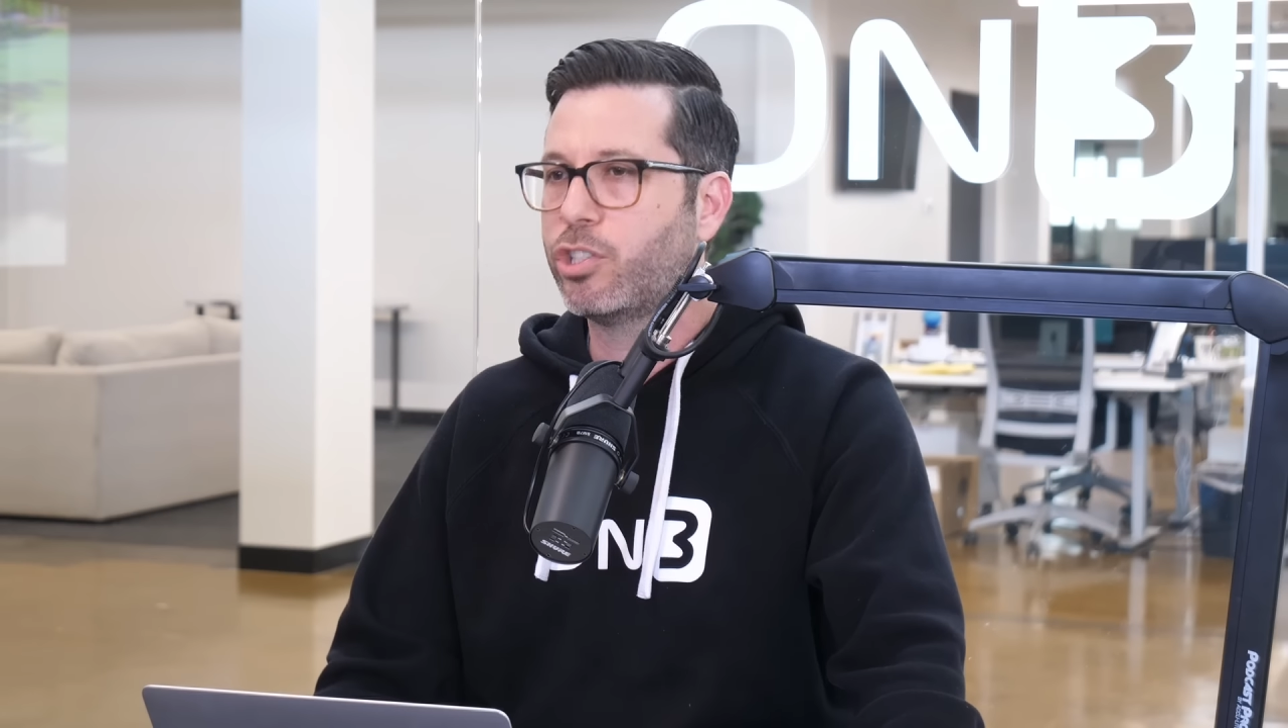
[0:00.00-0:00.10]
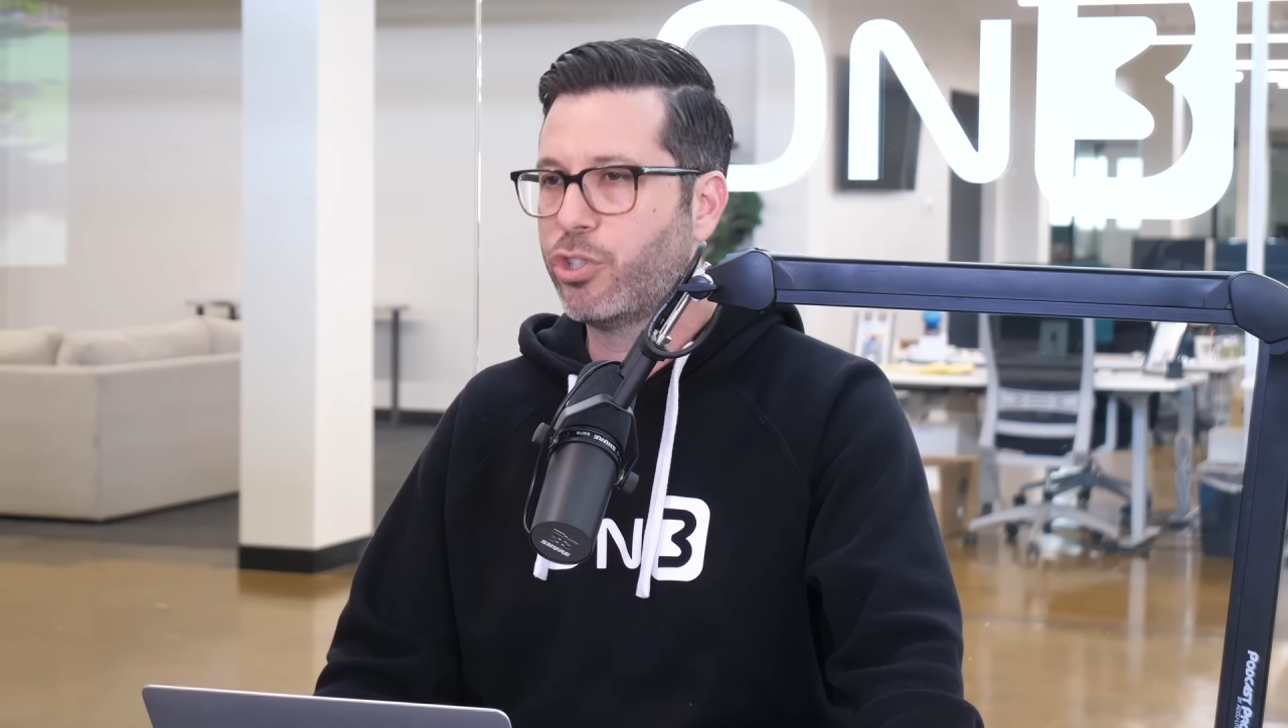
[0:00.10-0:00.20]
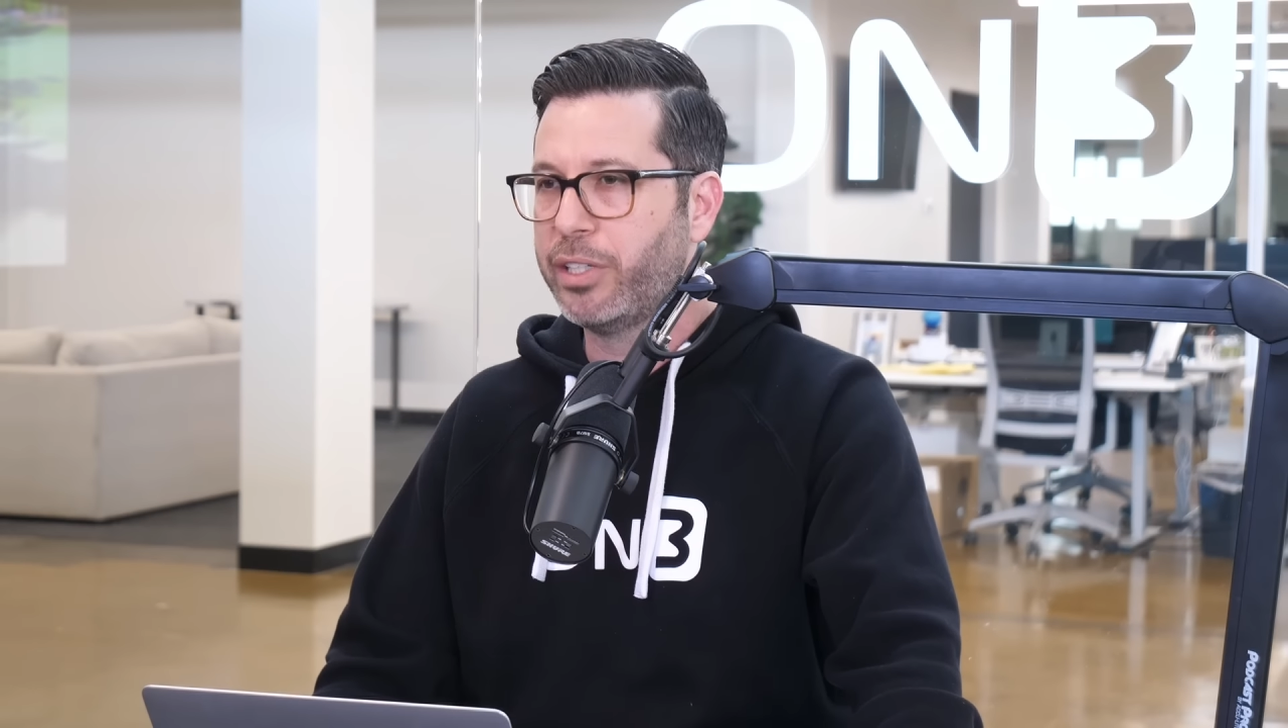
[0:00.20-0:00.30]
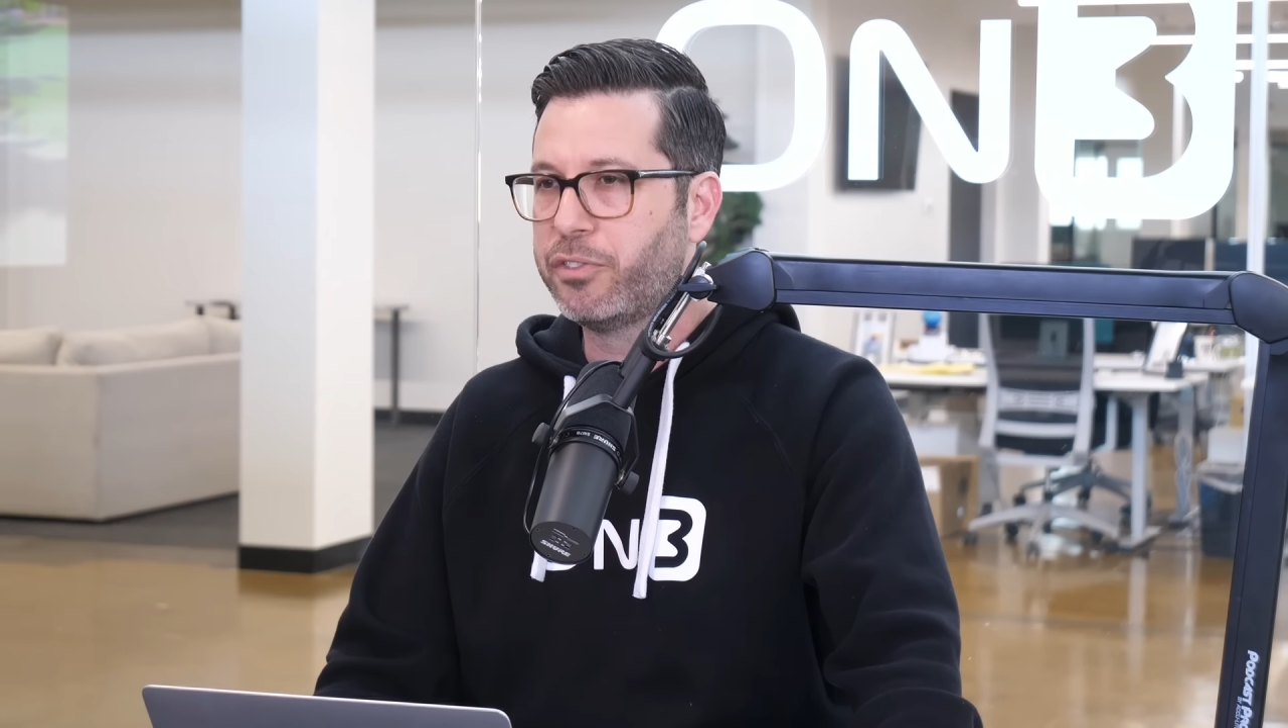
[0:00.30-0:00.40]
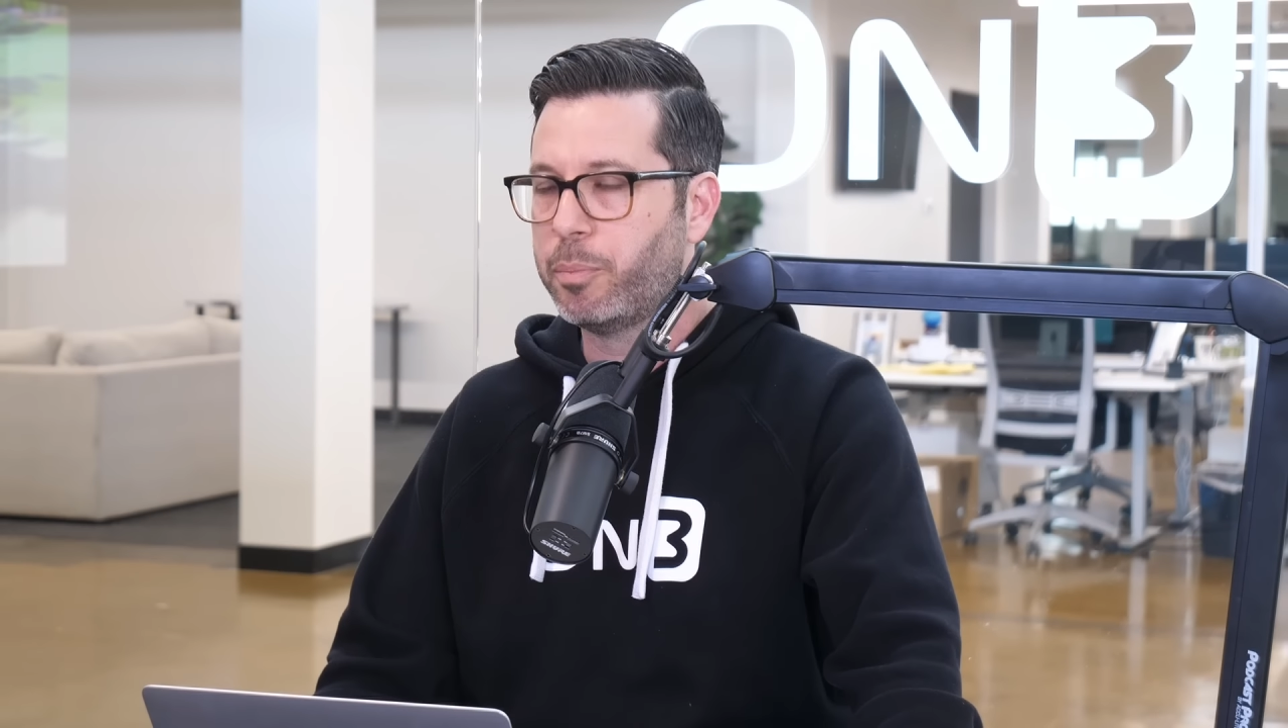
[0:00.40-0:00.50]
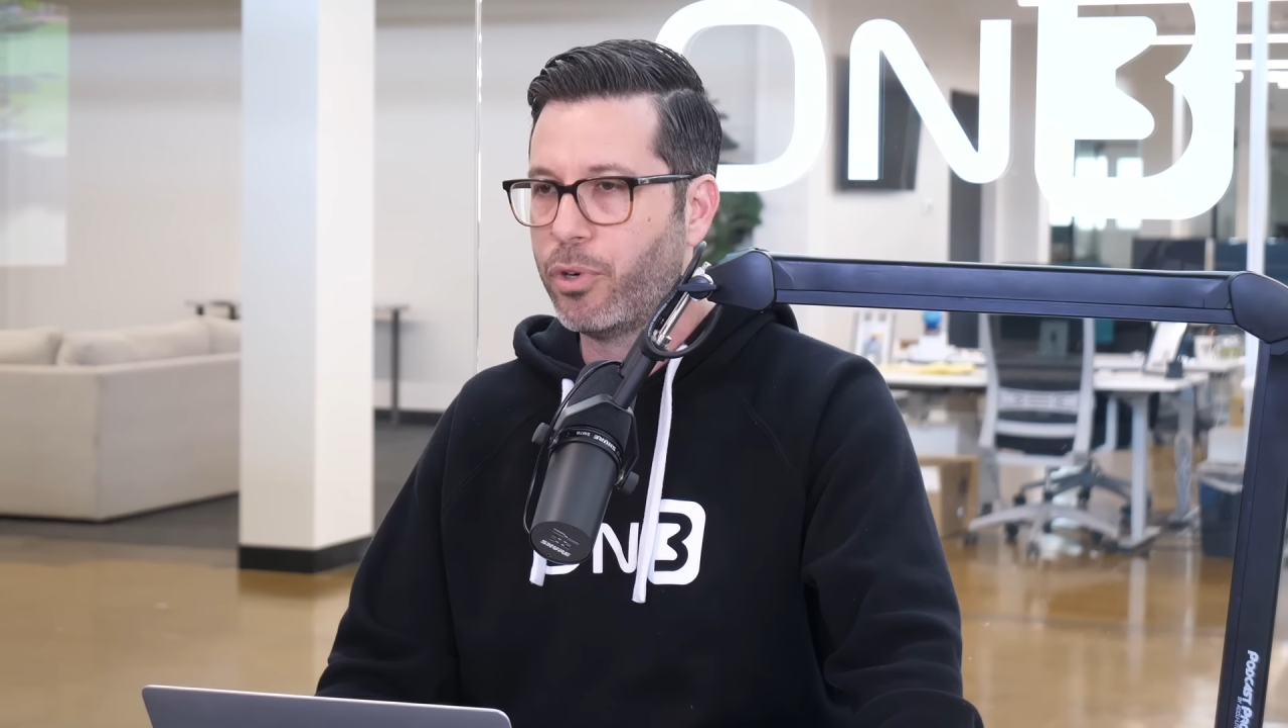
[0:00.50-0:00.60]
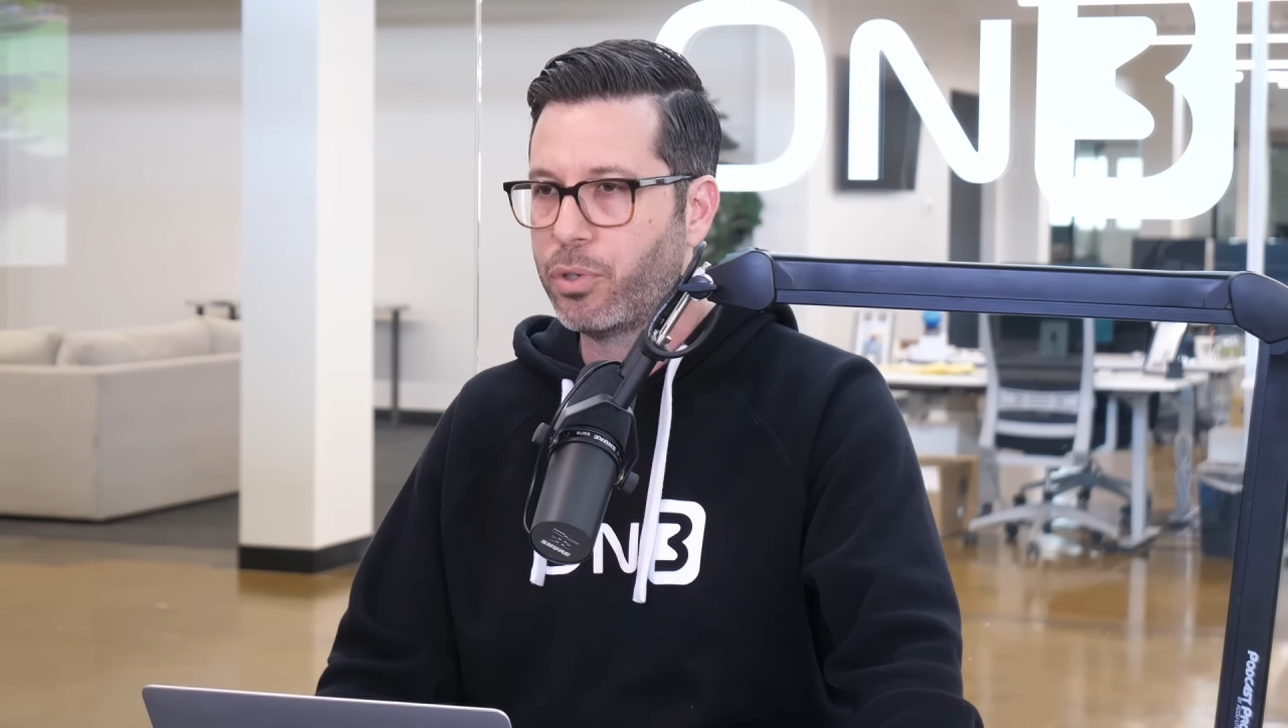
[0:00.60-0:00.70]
transfer portal.